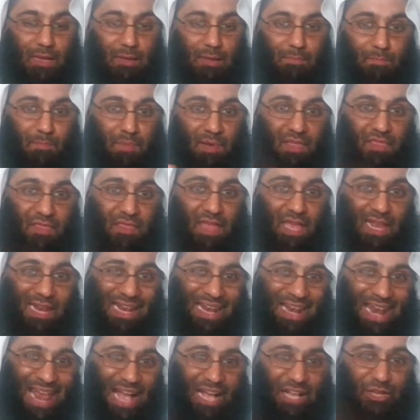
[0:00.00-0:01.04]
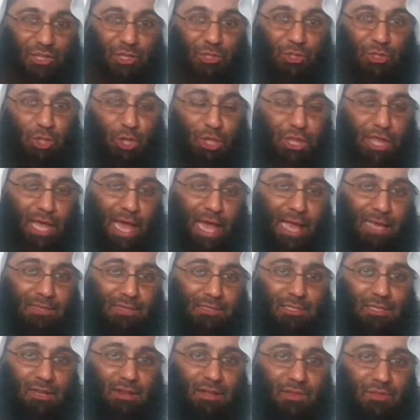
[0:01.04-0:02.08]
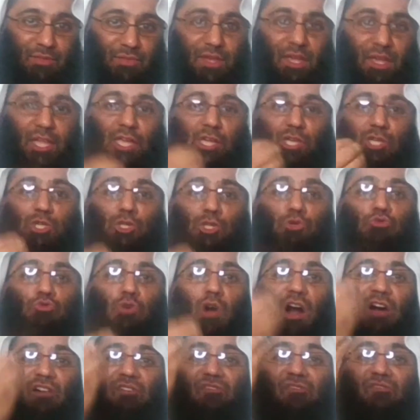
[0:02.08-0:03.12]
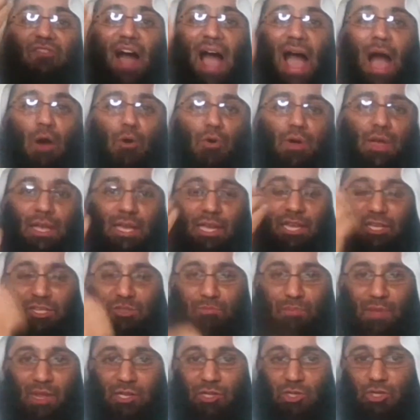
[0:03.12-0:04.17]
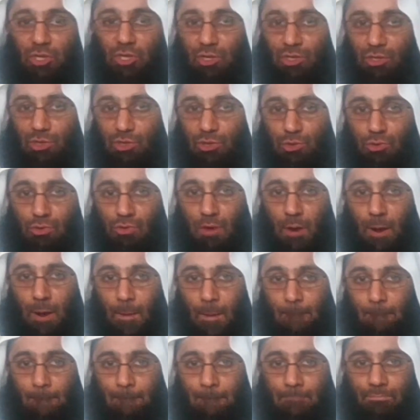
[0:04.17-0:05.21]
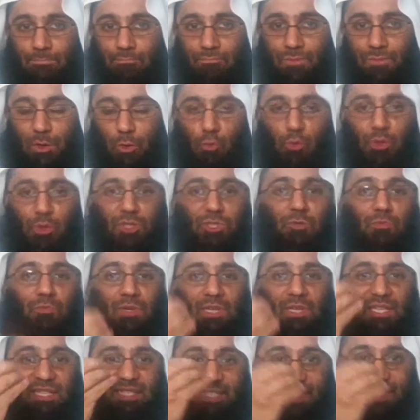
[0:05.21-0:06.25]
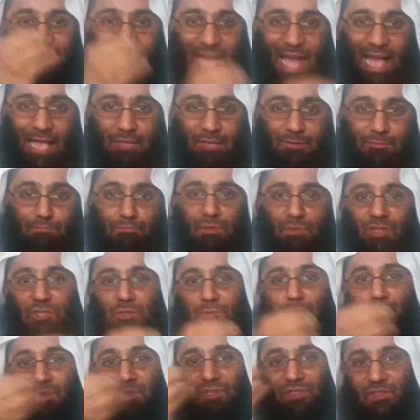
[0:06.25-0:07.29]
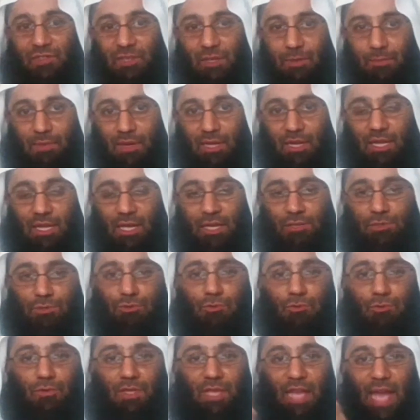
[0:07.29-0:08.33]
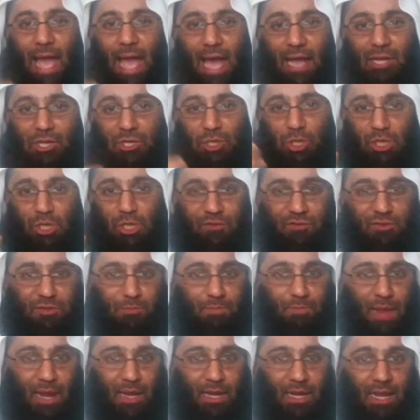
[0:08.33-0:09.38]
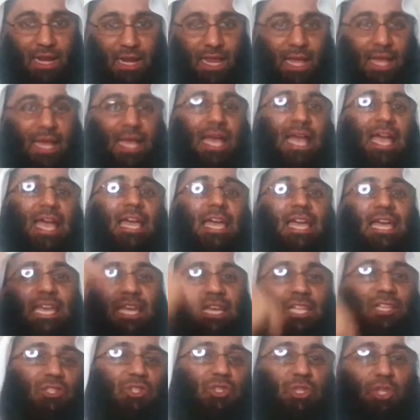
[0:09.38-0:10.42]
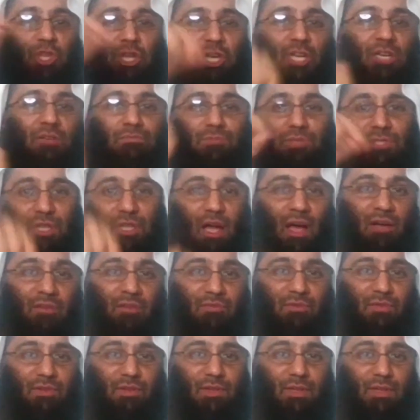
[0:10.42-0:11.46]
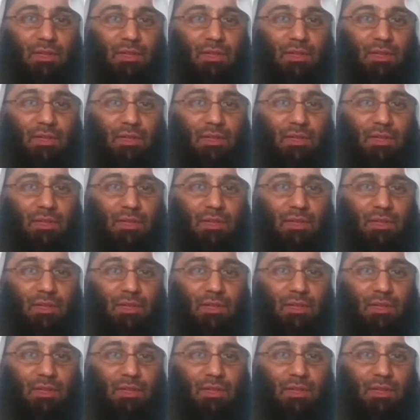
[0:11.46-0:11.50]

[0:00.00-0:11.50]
But then next to that, the issue of vowing is mentioned too, which means that must be similar to the action of spending in terms of